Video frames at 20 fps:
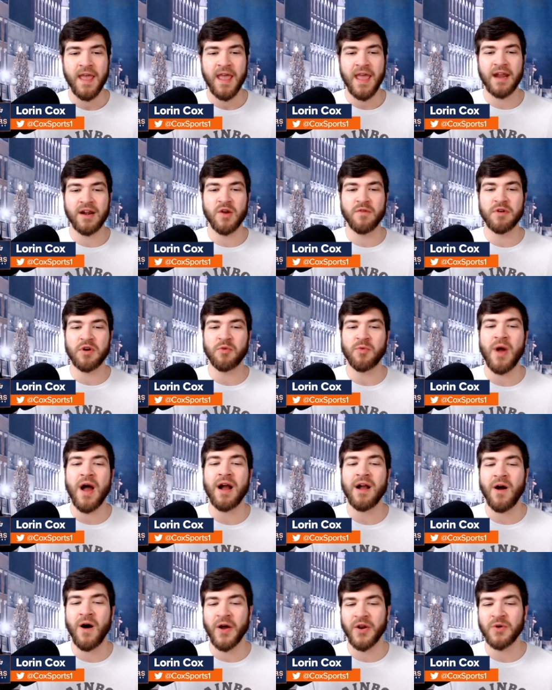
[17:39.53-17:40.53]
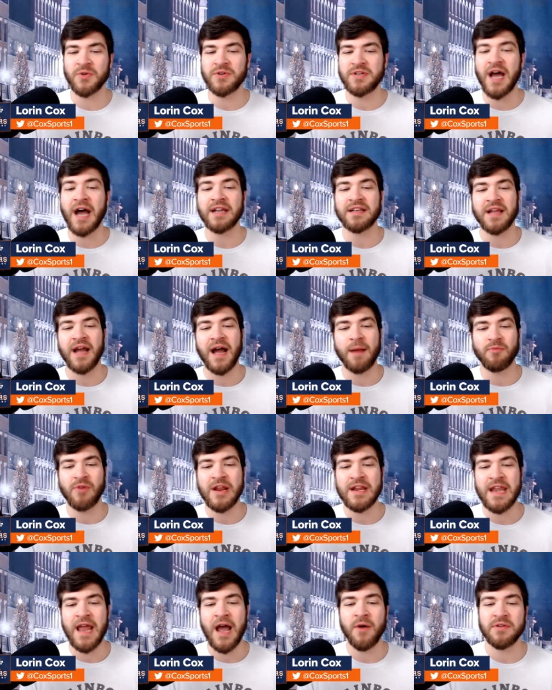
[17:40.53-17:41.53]
Head on over to rock auto dot com
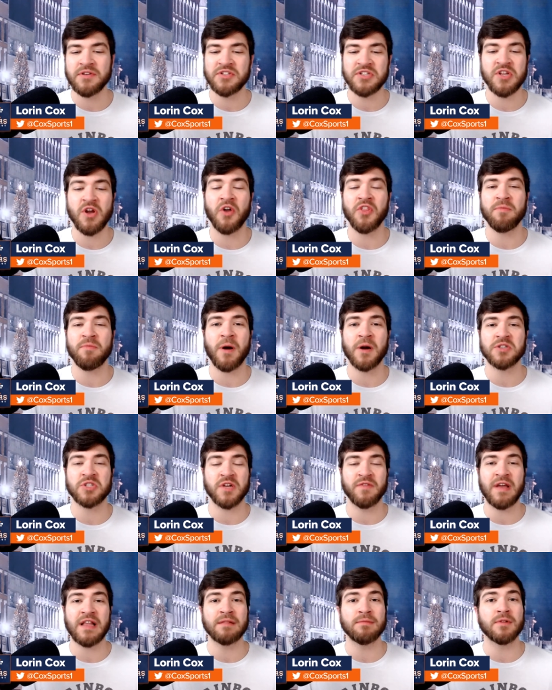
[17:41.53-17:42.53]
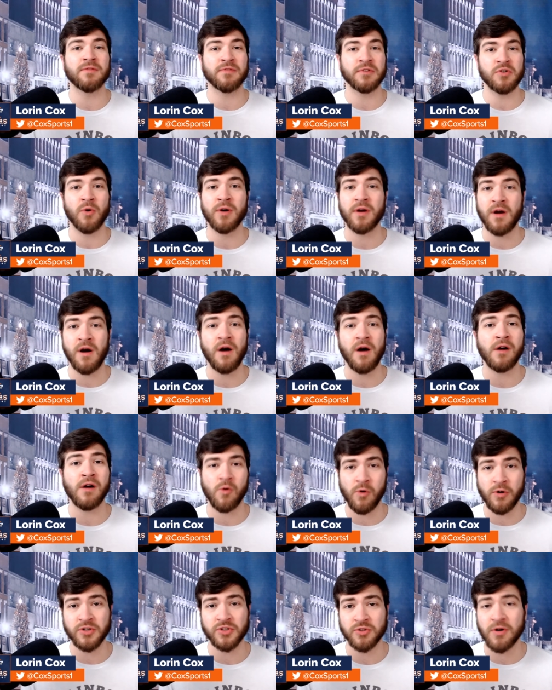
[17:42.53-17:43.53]
right now and see all the parts available for your car
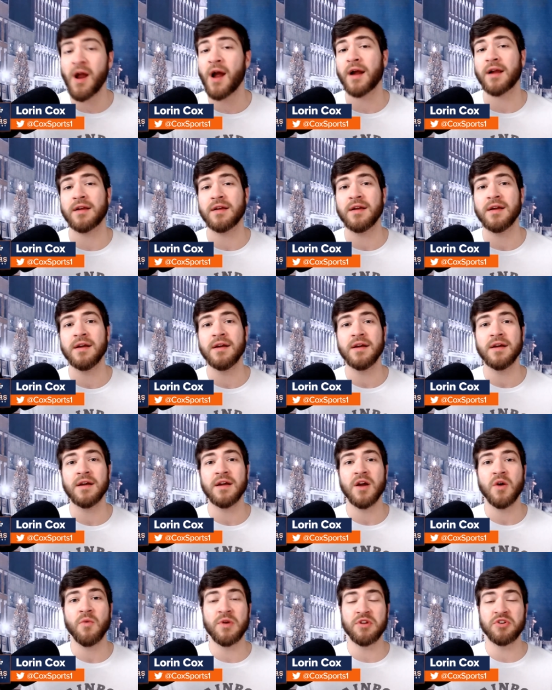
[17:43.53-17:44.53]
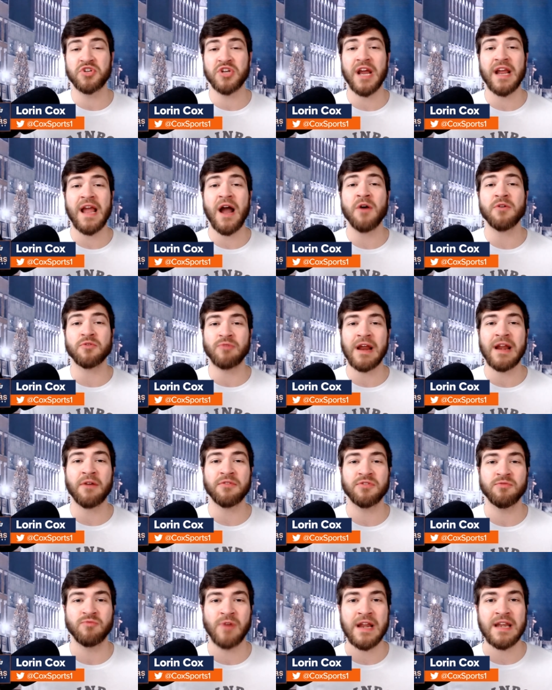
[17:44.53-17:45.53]
or truck. When you check out, write
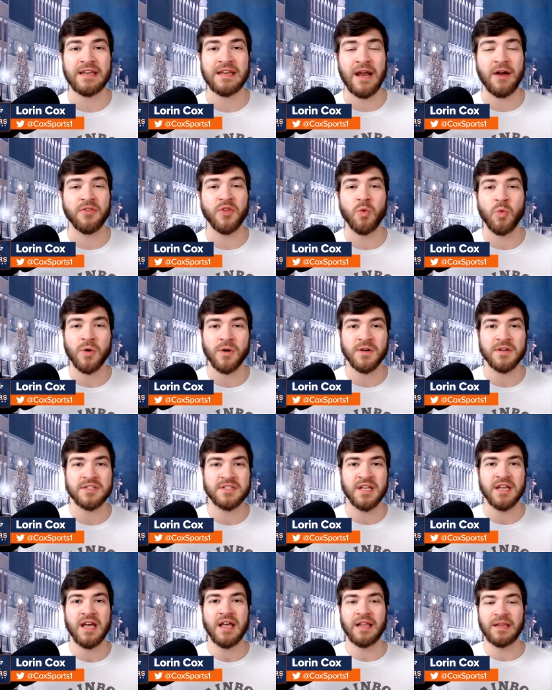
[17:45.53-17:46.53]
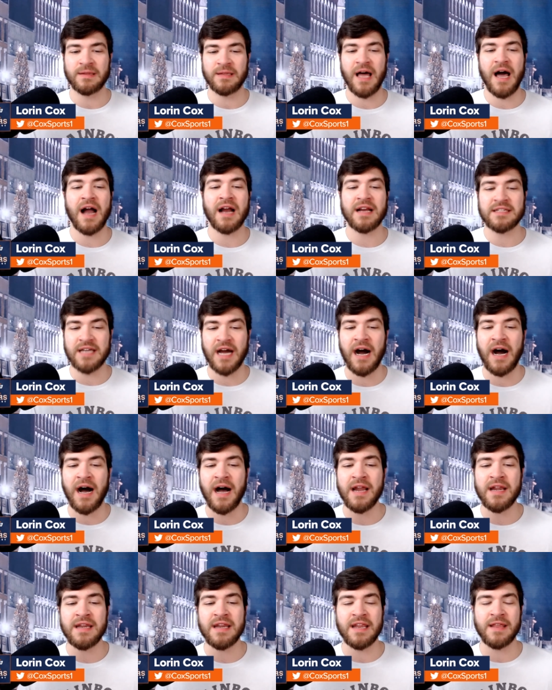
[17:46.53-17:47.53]
out, write down the words Locked
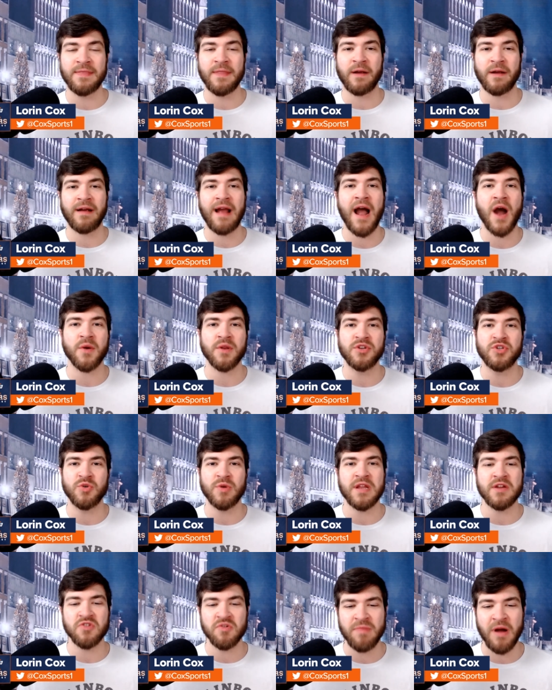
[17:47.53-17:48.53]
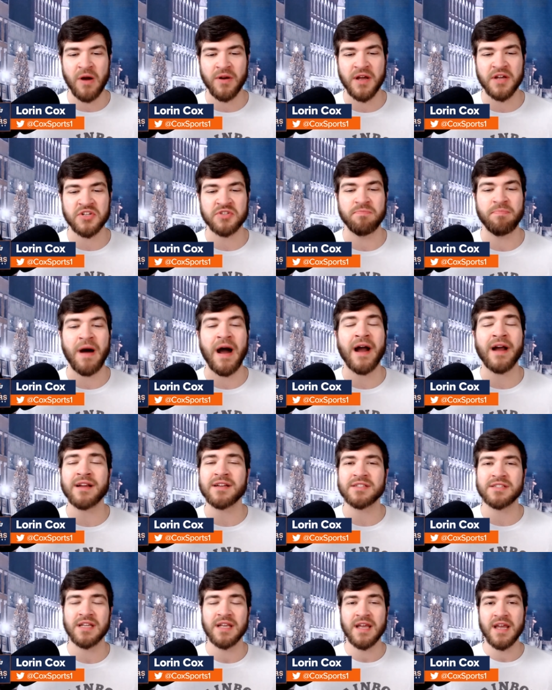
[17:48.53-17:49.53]
On in their How Did You Hear About Us
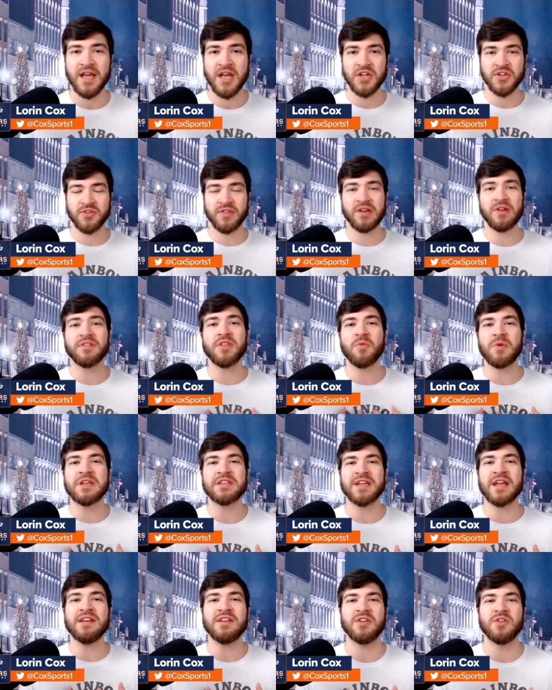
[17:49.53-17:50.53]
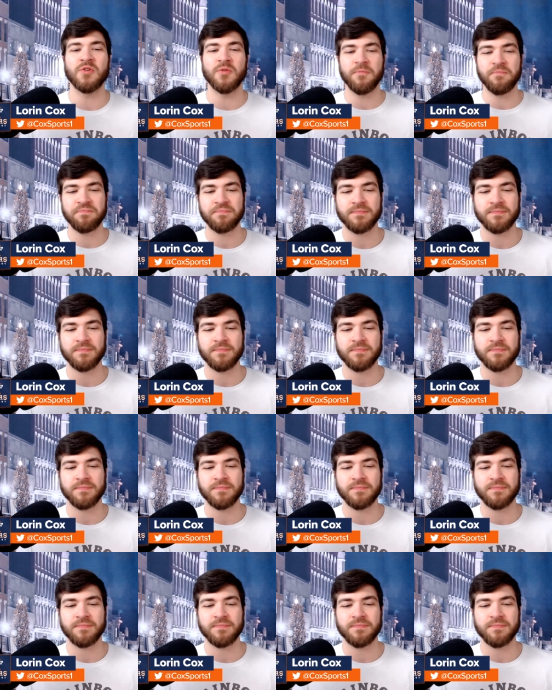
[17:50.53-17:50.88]
box so they know that we sent you.